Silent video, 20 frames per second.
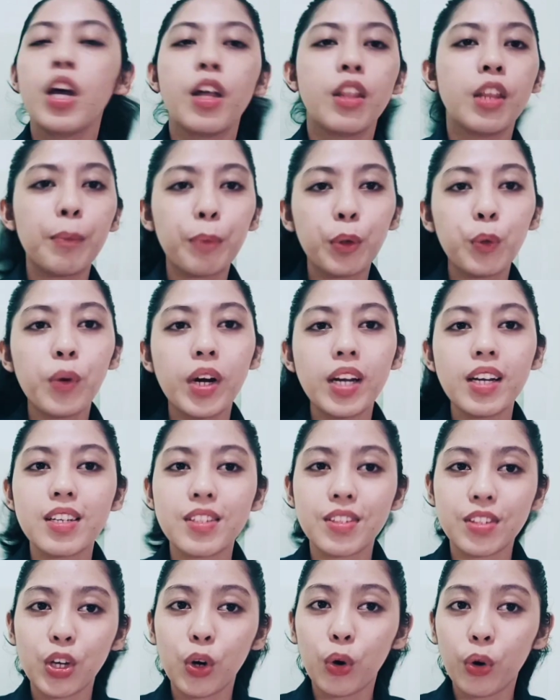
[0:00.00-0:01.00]
Number one
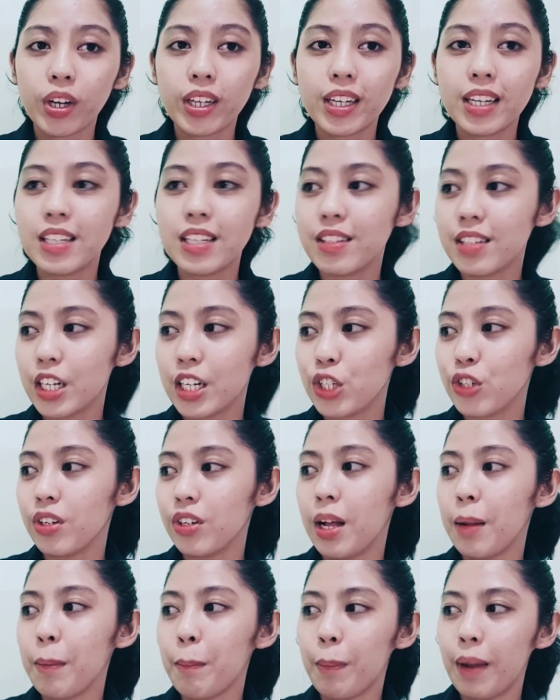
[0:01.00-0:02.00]
is the
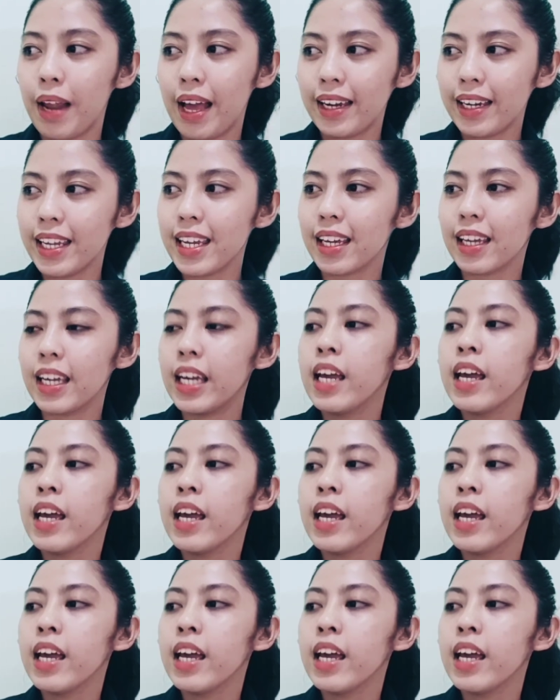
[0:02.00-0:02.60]
organizational planning.